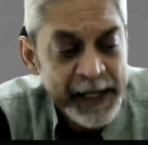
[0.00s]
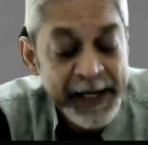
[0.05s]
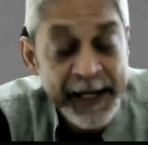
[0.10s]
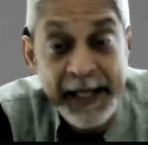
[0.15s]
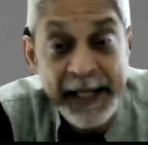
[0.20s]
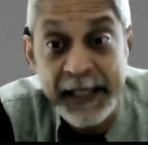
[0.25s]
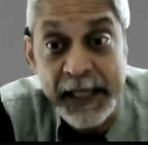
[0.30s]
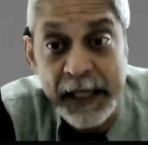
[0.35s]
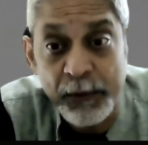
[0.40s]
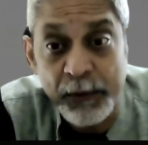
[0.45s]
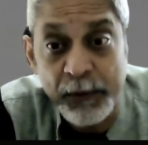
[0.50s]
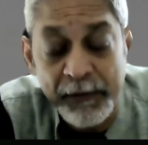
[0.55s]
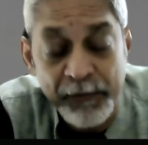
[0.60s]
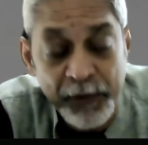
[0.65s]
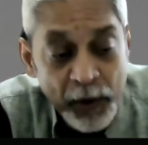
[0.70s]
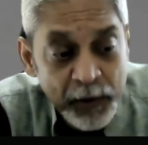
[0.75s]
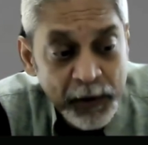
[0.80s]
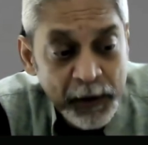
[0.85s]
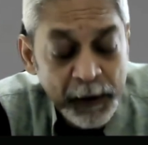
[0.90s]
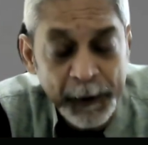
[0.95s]
It's
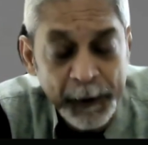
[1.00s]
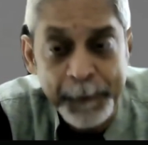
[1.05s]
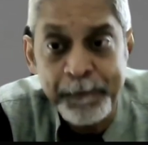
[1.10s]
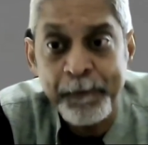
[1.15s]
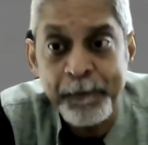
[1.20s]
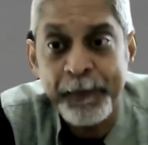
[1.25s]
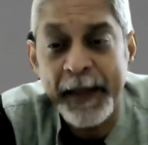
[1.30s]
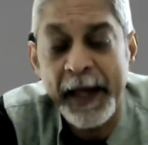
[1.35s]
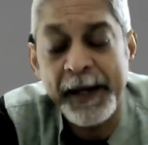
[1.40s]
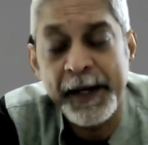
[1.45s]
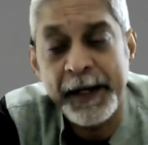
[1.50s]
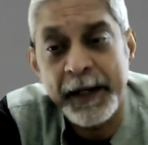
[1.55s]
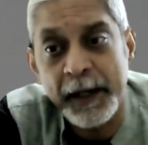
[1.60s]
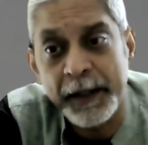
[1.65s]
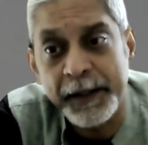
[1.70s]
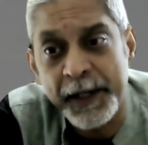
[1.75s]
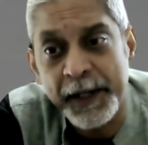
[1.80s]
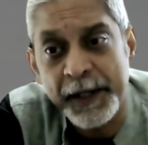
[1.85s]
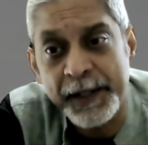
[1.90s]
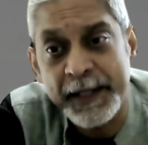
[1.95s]
equivocal. And
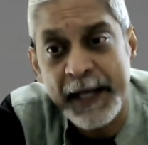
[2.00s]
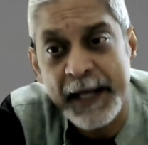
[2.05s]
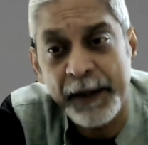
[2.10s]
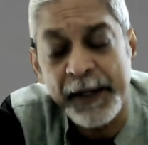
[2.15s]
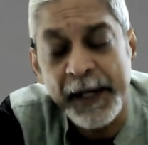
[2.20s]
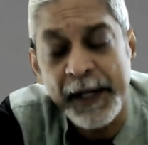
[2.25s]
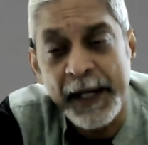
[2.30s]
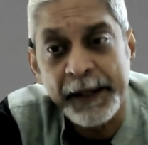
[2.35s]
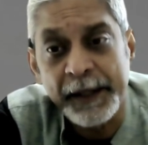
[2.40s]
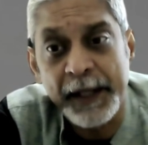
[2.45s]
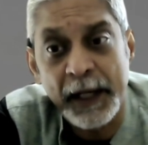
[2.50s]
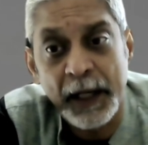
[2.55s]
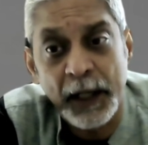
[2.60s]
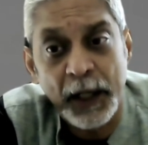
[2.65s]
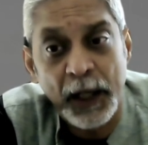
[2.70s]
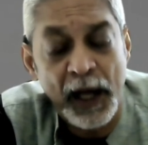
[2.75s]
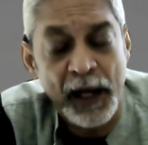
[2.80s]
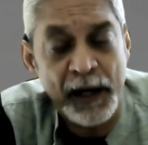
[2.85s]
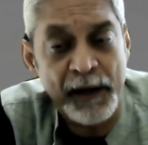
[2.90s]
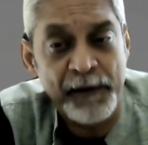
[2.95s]
it turns out that a
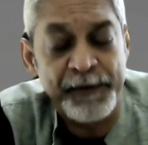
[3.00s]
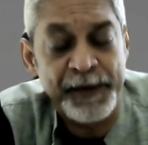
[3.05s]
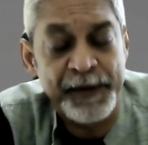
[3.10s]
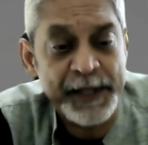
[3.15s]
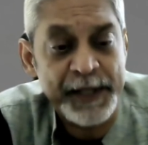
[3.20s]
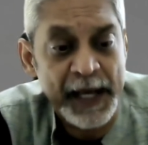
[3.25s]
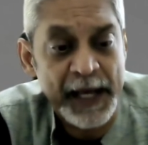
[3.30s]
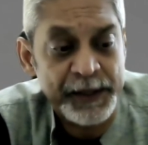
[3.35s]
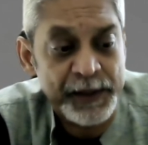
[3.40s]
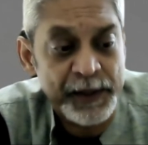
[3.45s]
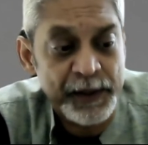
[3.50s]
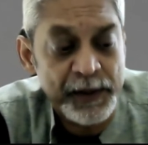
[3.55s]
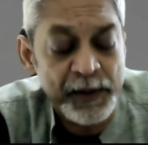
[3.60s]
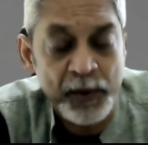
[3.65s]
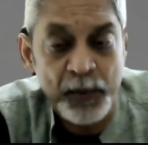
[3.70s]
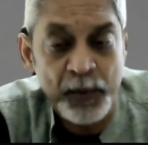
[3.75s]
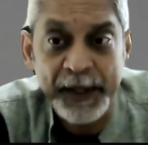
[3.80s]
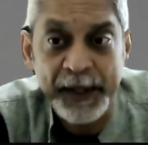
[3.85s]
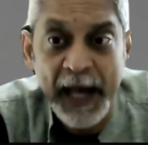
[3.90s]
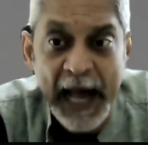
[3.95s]
lot of this has to do
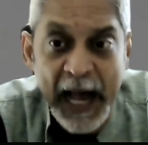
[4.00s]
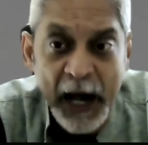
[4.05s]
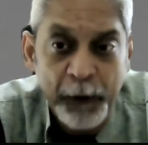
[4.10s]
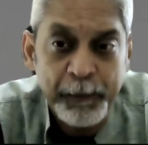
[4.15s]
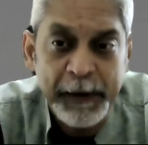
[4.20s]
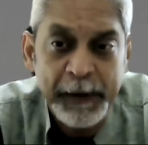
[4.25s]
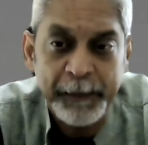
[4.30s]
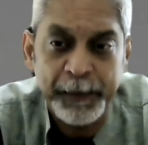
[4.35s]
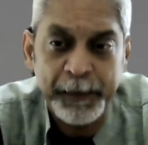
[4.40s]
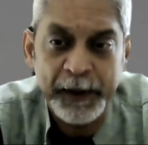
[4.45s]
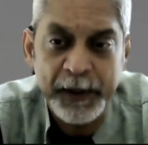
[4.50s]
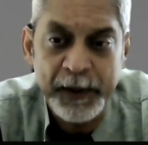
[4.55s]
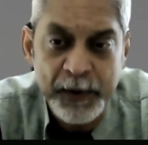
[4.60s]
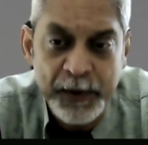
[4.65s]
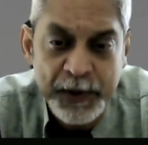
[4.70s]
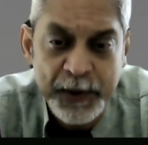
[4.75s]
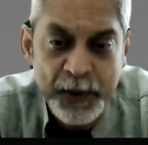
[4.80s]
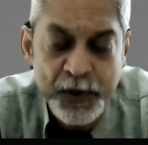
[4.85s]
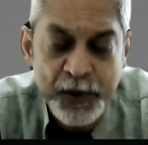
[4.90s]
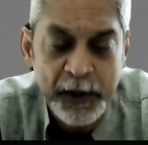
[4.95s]
with how people
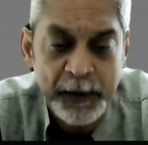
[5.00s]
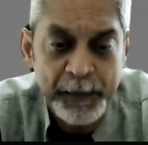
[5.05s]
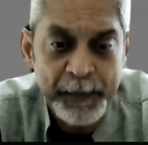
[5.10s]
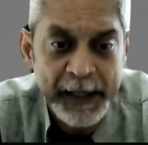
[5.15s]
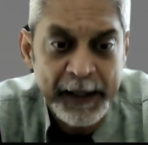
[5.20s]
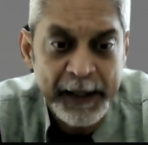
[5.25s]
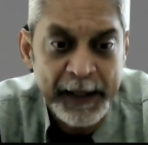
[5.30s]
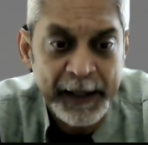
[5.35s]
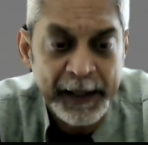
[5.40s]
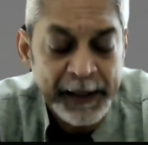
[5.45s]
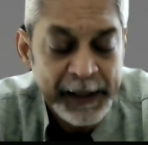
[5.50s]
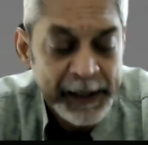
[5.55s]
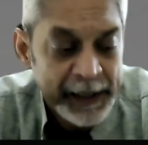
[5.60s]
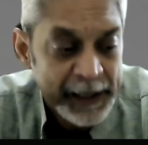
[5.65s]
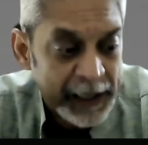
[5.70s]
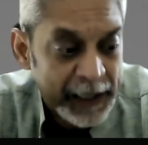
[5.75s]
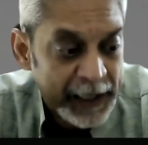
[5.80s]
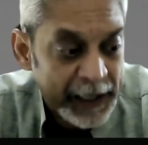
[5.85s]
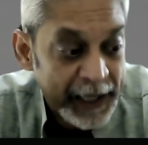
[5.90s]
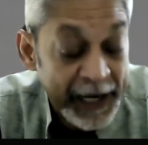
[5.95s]
use social media
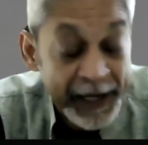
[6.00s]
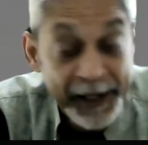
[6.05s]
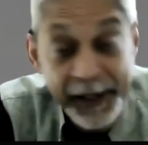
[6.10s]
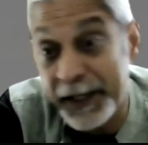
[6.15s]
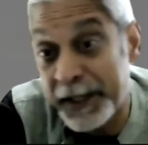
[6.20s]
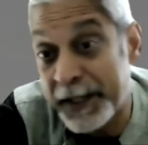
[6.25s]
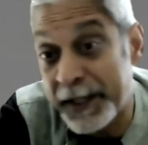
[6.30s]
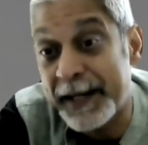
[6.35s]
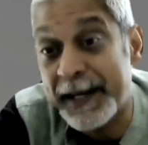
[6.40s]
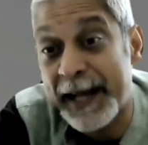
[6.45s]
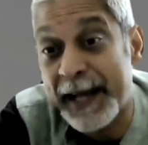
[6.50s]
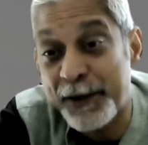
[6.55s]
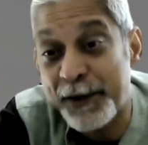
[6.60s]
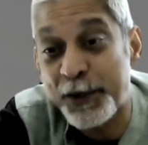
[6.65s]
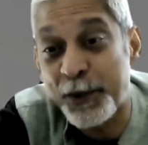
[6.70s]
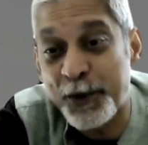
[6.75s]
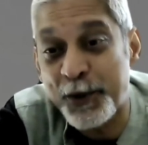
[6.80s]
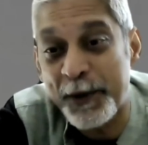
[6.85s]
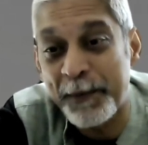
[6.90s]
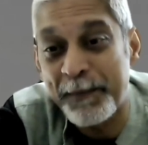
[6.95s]
and indeed how
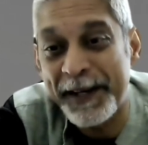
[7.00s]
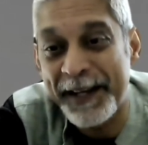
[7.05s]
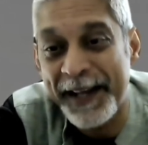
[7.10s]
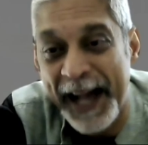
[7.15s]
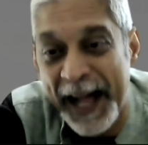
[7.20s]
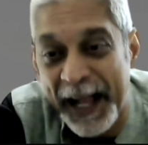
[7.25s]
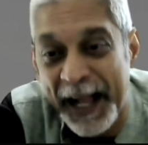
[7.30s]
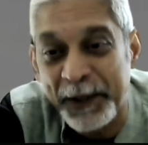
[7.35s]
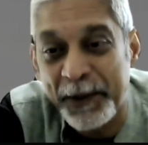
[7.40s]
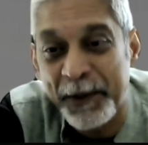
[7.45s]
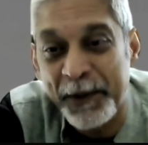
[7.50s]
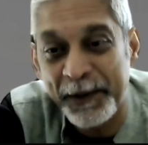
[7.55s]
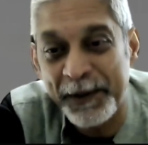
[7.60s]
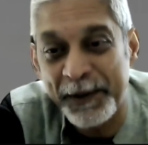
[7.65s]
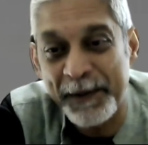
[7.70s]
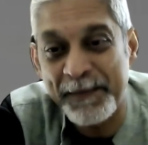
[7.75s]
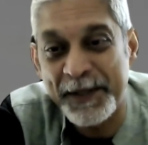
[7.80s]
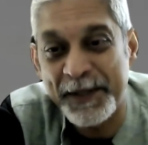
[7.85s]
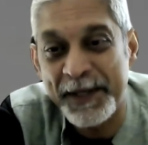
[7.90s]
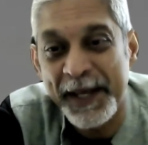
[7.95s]
social media
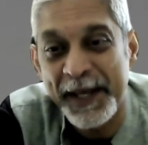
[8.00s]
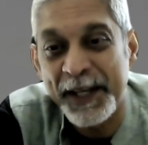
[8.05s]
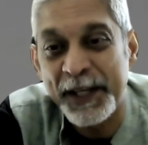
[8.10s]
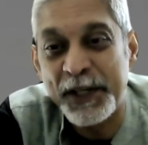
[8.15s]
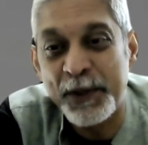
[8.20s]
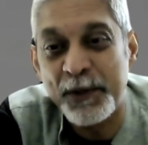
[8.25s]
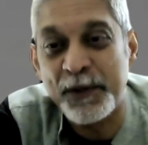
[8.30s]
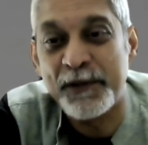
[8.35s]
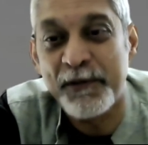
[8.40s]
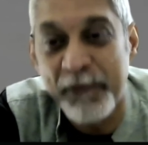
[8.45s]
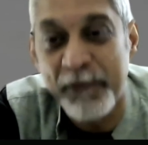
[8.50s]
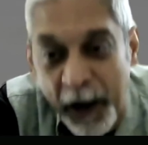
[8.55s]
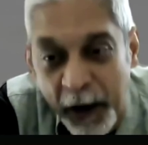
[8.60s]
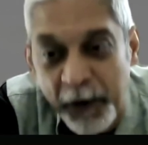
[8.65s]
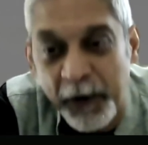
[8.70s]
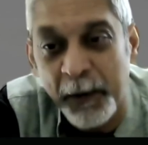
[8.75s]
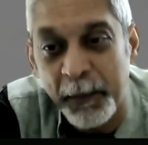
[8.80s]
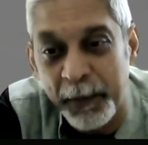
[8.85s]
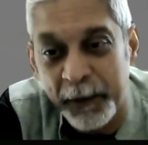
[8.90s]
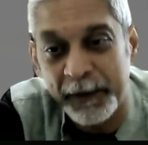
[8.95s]
algorithms use
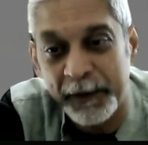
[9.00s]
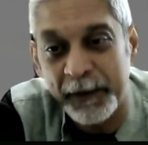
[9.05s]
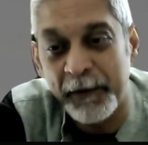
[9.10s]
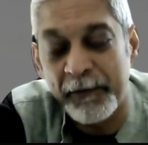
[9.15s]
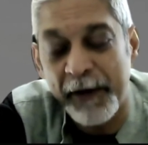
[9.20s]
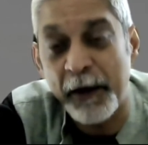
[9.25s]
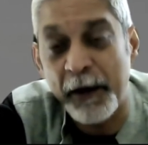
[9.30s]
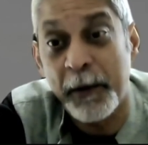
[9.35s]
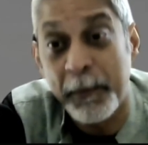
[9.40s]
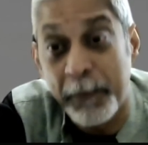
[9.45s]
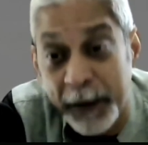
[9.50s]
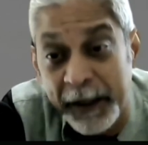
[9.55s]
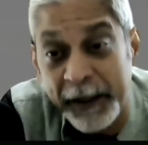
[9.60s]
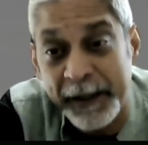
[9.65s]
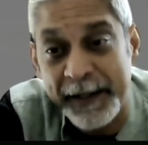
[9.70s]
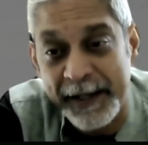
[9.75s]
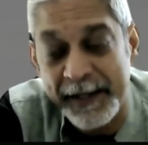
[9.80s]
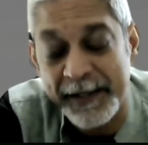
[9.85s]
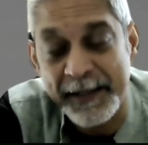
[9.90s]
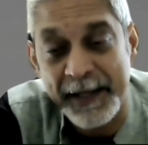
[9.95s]

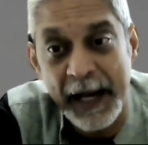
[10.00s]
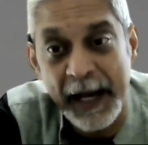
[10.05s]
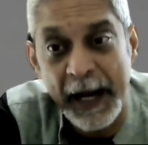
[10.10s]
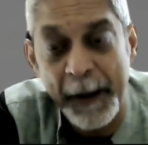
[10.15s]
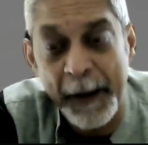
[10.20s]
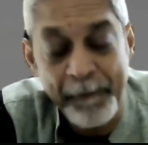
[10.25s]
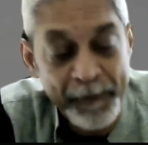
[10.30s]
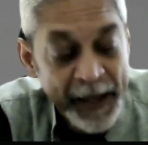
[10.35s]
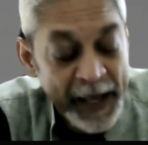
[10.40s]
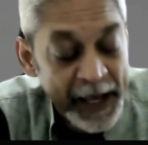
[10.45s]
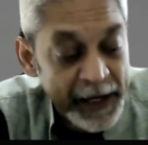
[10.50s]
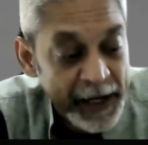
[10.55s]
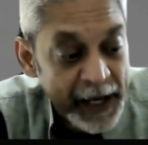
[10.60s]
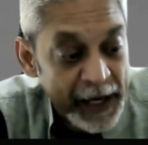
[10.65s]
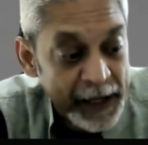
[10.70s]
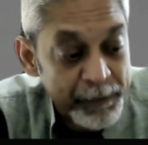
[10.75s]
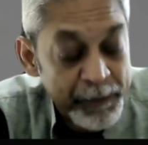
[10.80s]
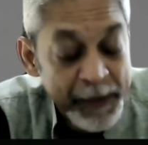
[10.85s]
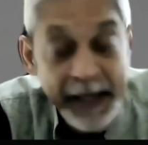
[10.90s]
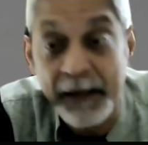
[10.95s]
vulnerabilities
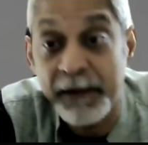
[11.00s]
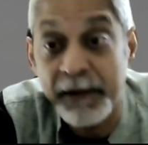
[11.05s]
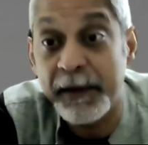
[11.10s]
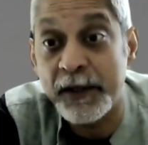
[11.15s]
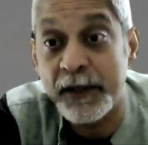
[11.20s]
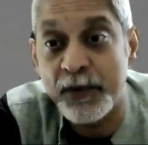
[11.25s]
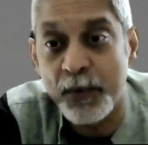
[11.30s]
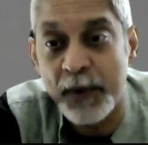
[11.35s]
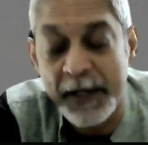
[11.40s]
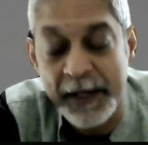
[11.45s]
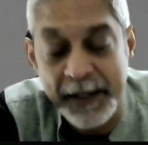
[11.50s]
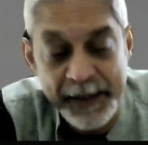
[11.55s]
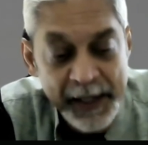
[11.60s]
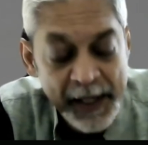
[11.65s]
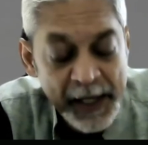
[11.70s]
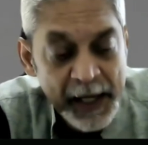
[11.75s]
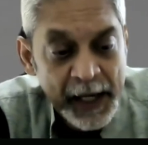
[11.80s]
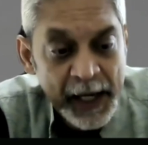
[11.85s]
and make things worse.